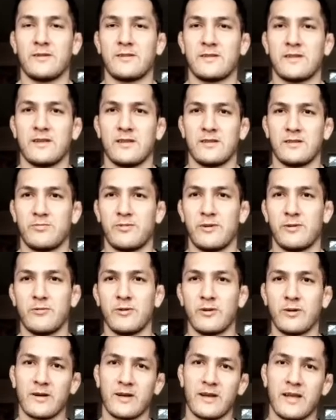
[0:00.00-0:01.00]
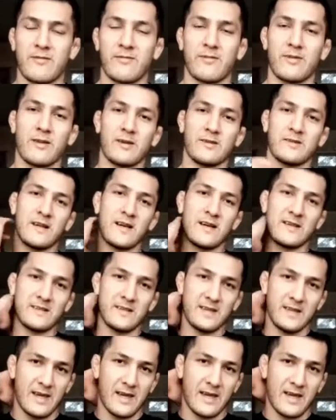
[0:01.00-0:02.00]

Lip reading: So it's been real good having those guys in there,